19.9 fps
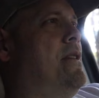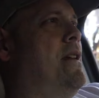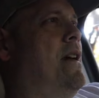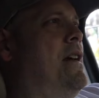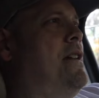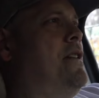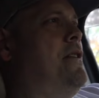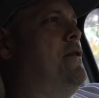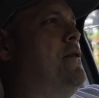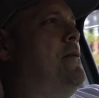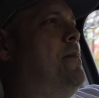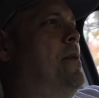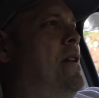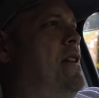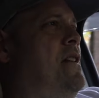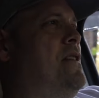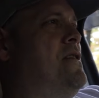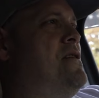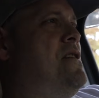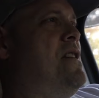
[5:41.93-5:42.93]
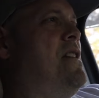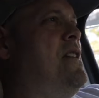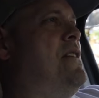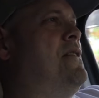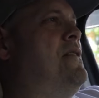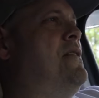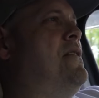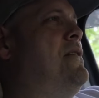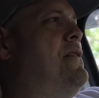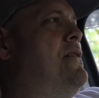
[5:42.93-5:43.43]
I do
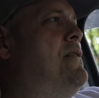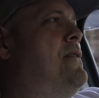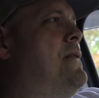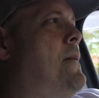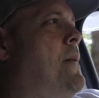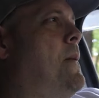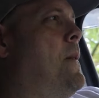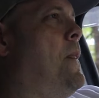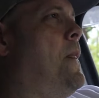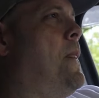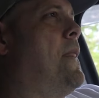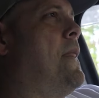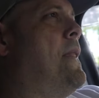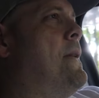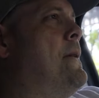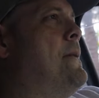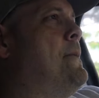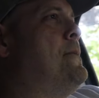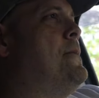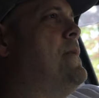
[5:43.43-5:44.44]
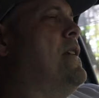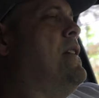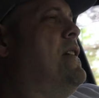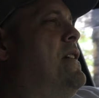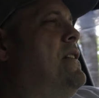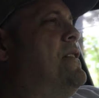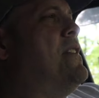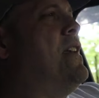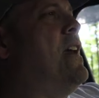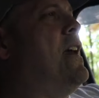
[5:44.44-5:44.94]
apologize.
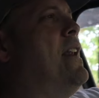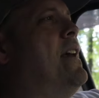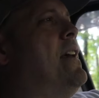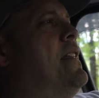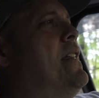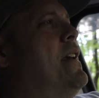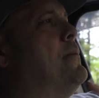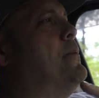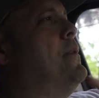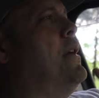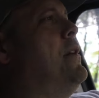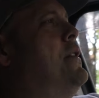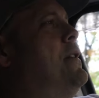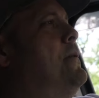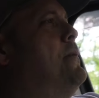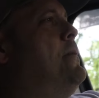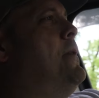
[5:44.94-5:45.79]
It's kind of like that road at